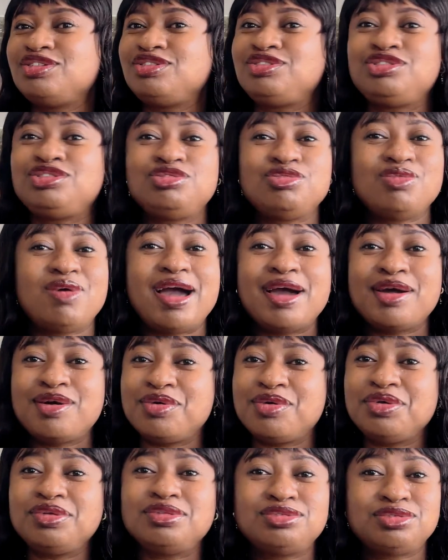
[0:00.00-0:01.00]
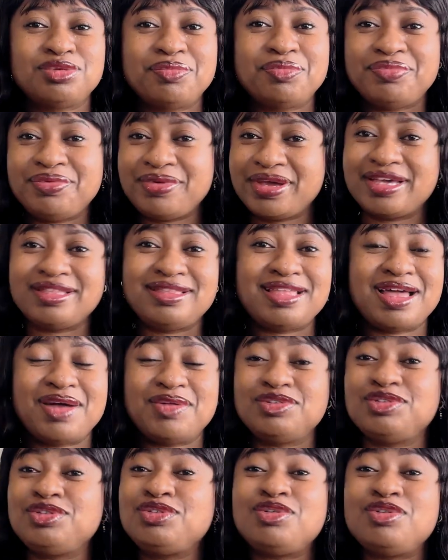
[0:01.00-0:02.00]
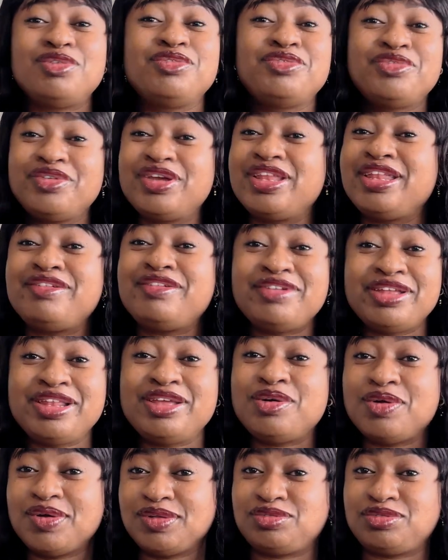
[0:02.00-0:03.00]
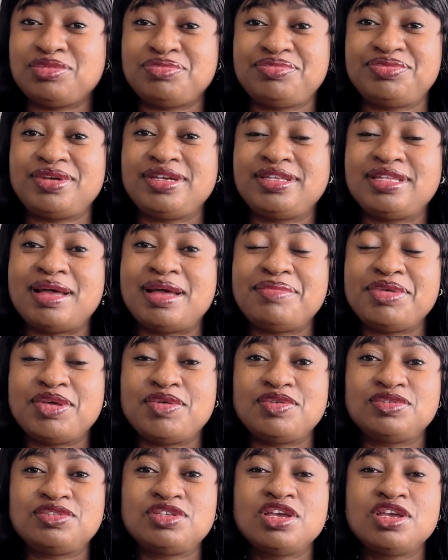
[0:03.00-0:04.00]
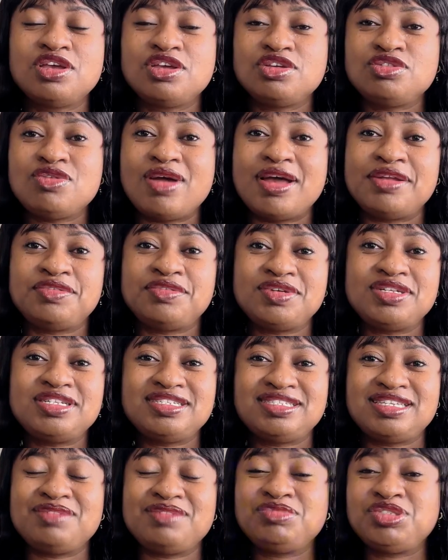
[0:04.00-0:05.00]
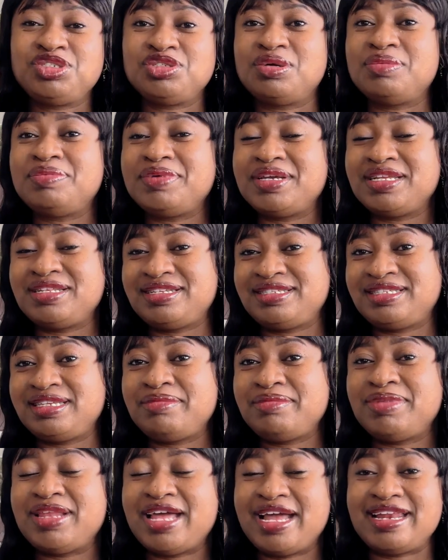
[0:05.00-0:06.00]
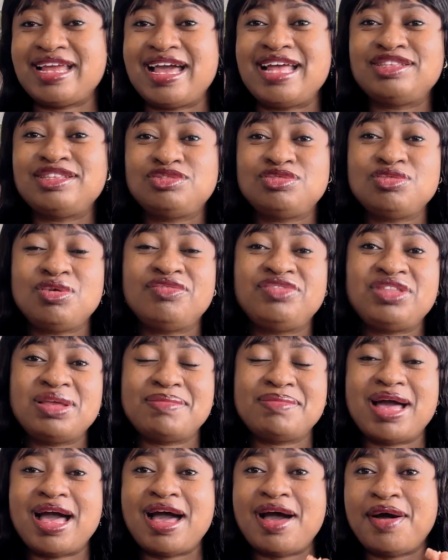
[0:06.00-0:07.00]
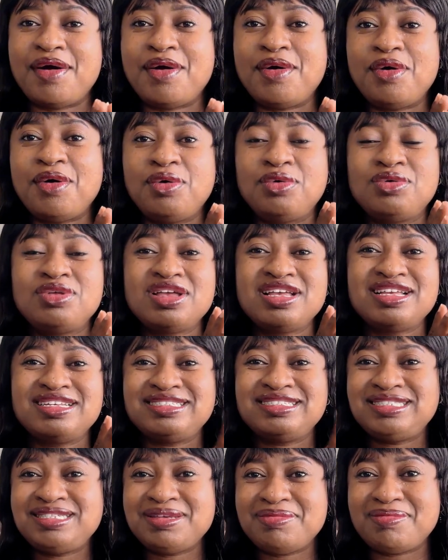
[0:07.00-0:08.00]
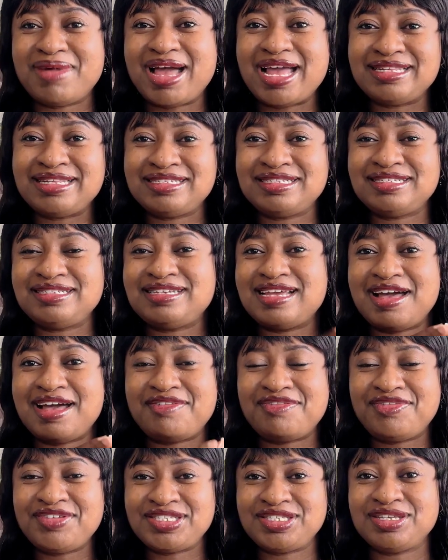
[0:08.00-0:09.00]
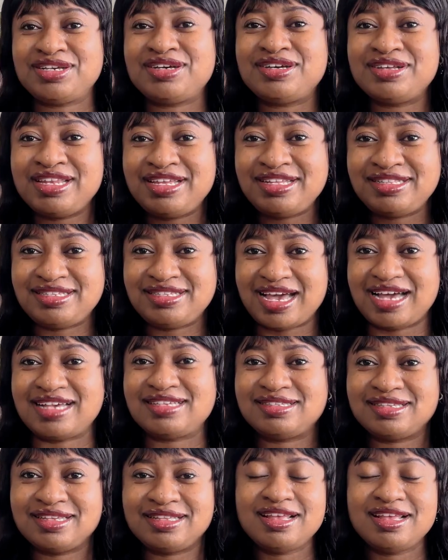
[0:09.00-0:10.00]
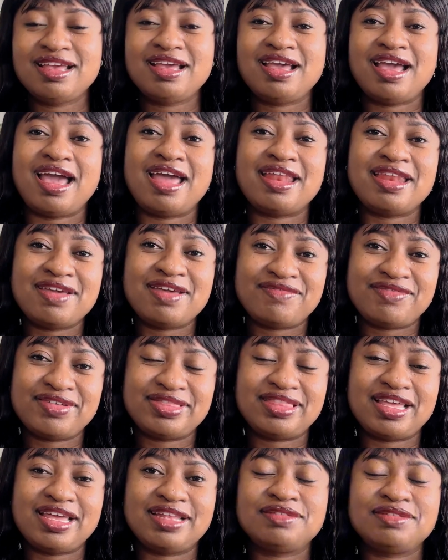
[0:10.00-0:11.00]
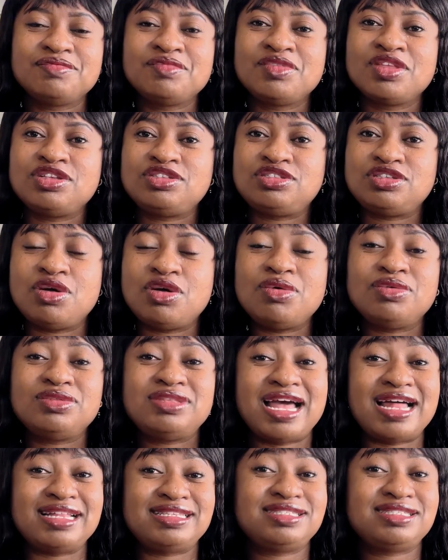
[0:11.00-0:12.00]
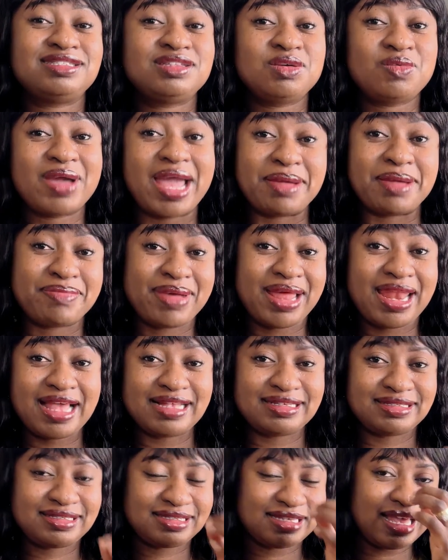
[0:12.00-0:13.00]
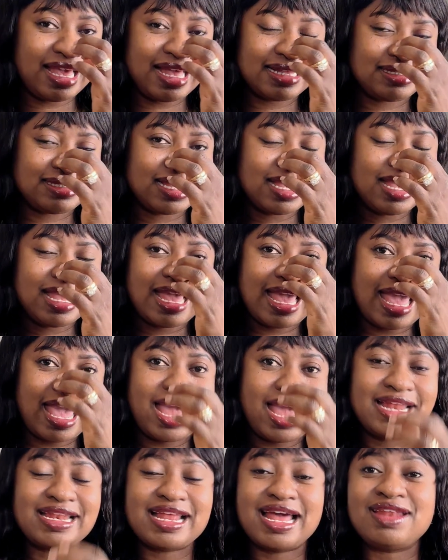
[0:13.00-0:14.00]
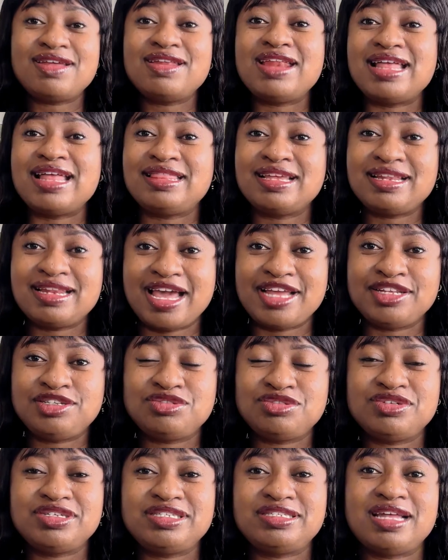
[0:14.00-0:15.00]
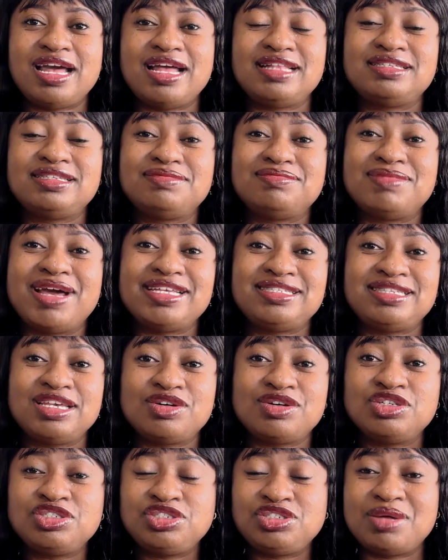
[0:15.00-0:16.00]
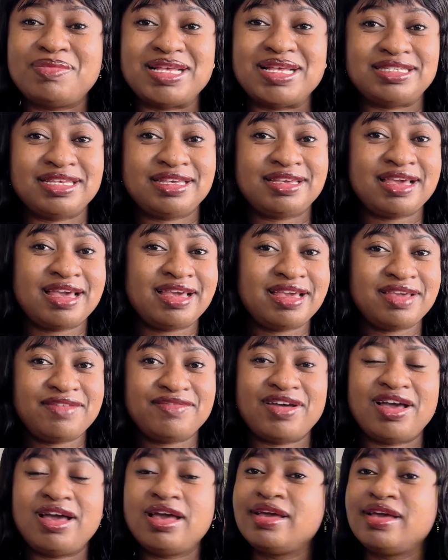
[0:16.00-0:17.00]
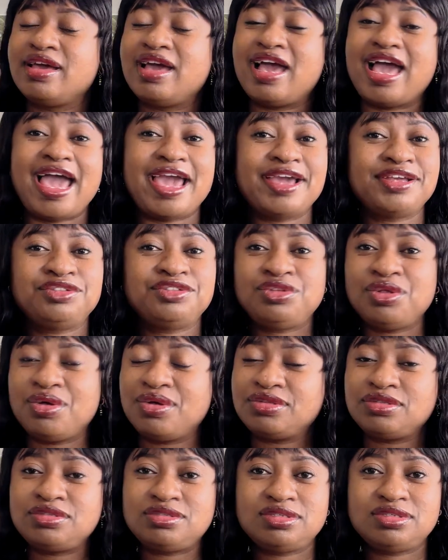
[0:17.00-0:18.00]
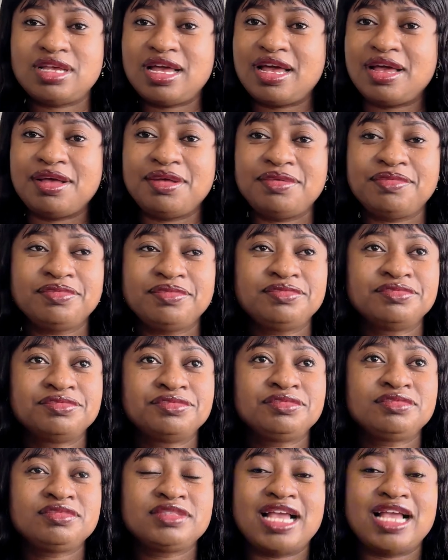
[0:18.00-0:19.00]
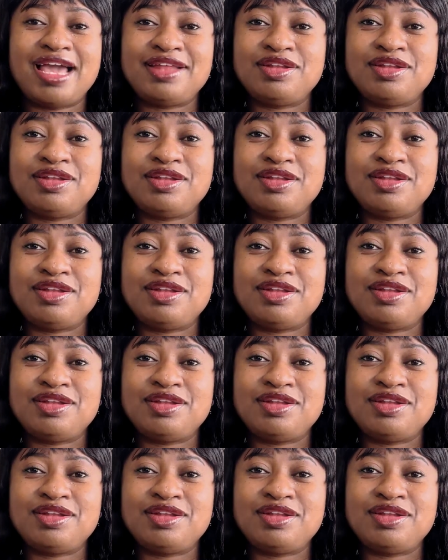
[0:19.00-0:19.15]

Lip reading: You are going to break down. You're really going to break down because you are doing the same job in the same line, and 2 of them are all demanding. They are physically taxing and everything. So that's the way I balance it. And another thing I do is that my second job as a caregiver, I don't I